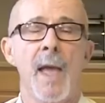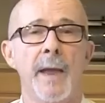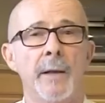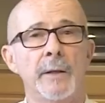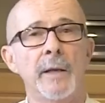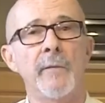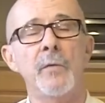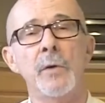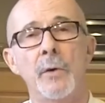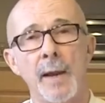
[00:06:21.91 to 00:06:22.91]
And it'll
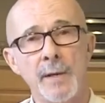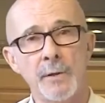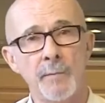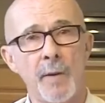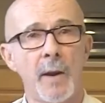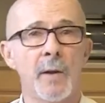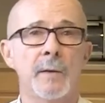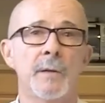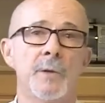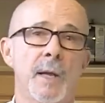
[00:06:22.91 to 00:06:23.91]
give your aging
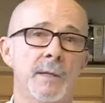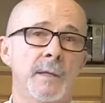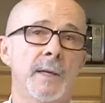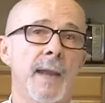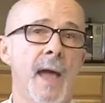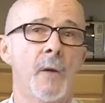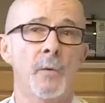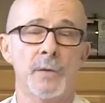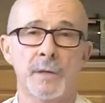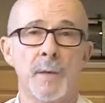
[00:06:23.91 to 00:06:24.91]
parent a chance to get out
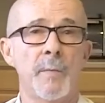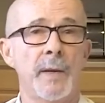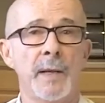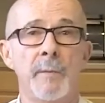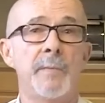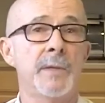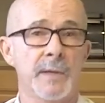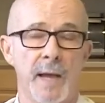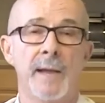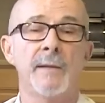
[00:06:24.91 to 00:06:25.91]
with somebody
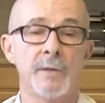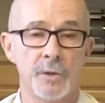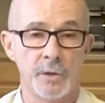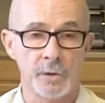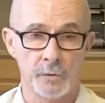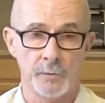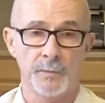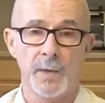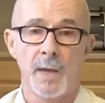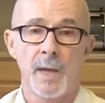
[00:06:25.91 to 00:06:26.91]
besides you.